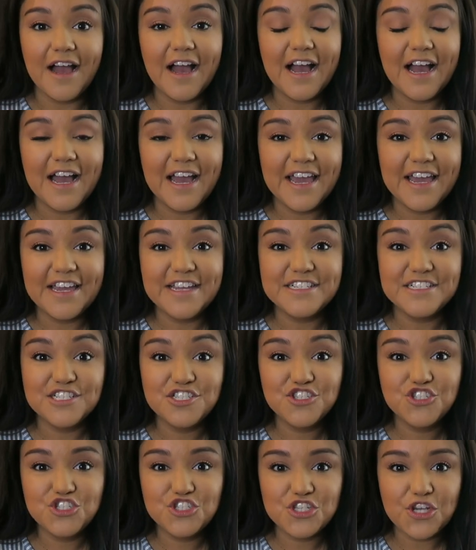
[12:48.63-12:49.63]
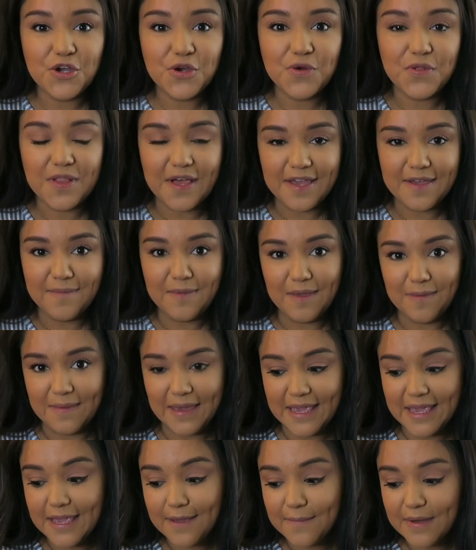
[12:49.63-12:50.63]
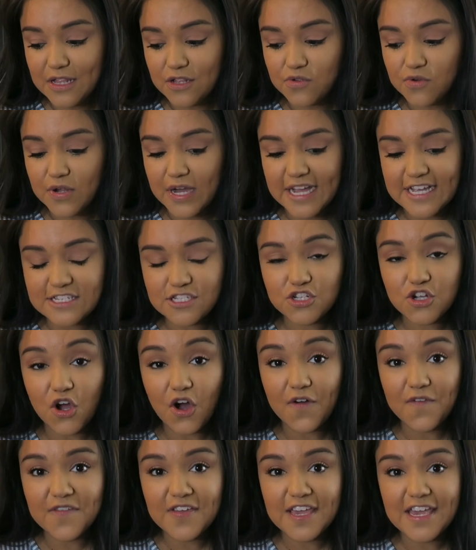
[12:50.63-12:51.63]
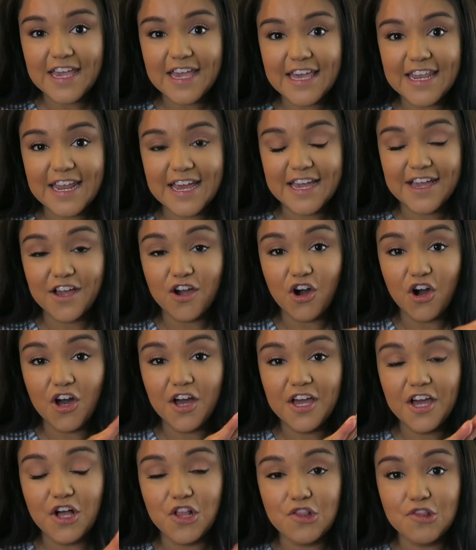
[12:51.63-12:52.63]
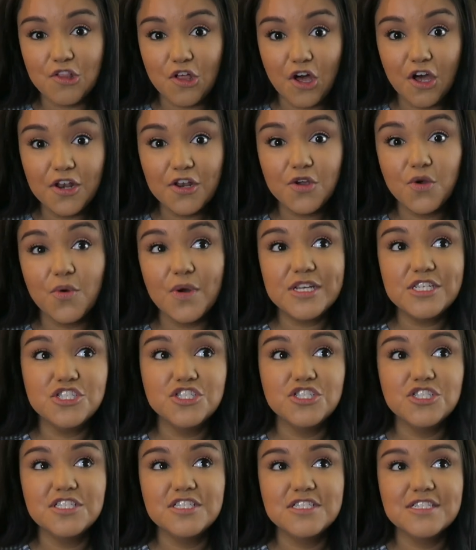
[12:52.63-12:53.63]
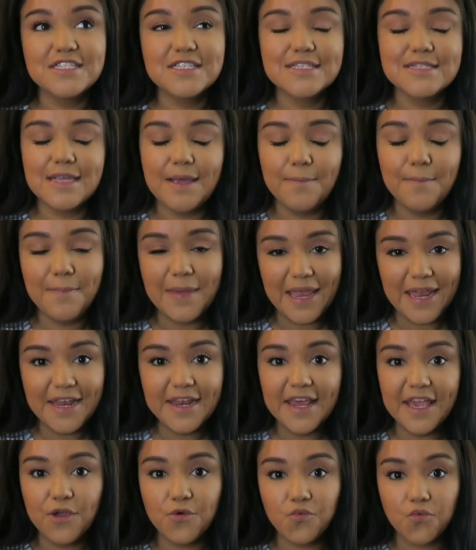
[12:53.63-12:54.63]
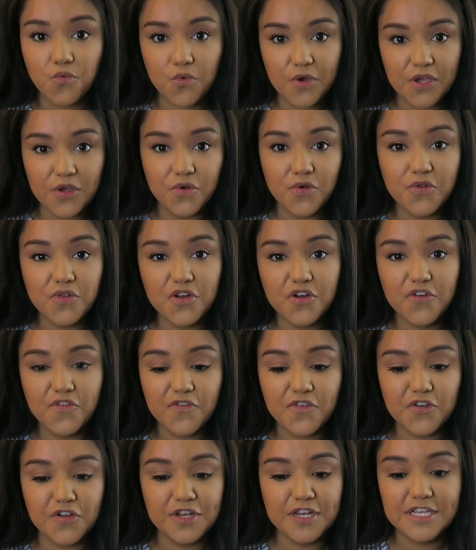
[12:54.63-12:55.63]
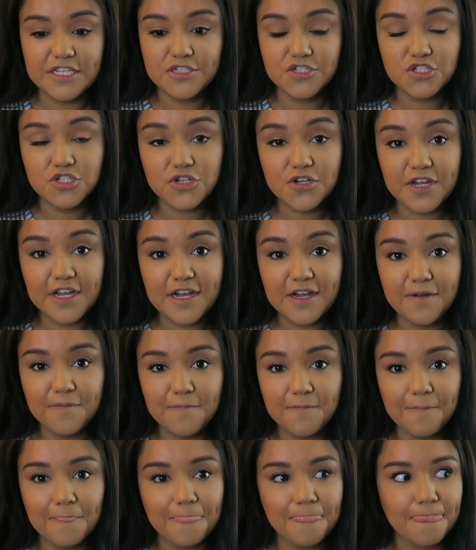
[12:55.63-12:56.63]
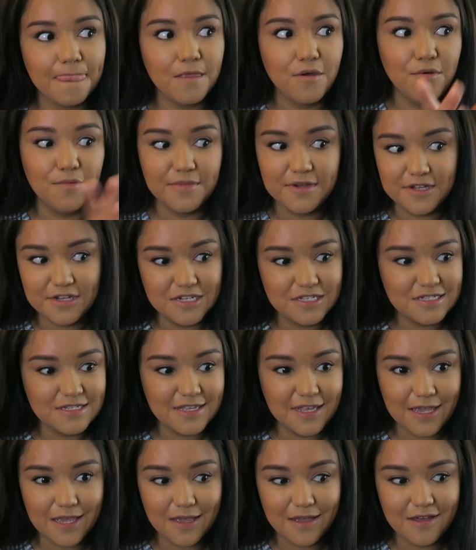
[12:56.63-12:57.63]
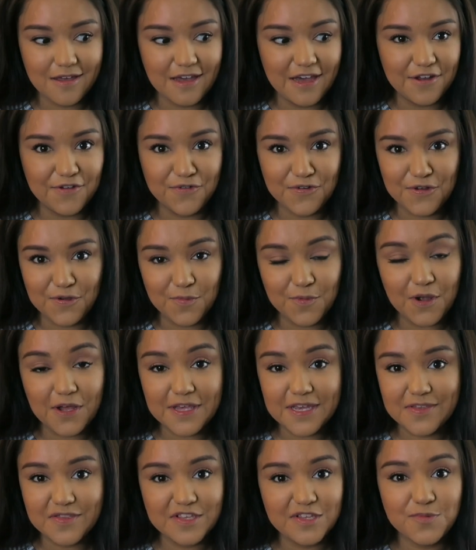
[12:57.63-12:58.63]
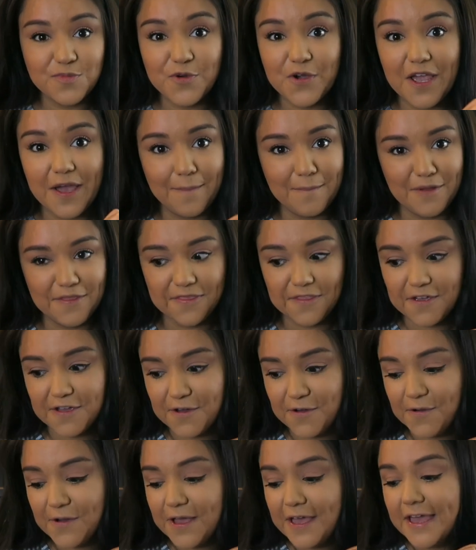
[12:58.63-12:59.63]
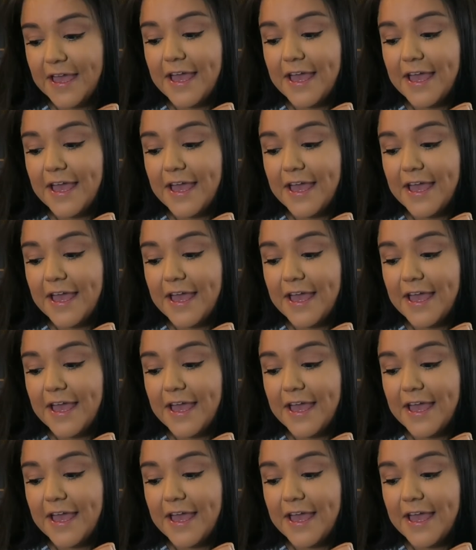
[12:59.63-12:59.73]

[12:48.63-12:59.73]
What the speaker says: I did show like me making my little iced coffee, and I got a lot of questions because I've made a reel over on Instagram. Oh my goodness, like, I don't know, probably at this point a month ago.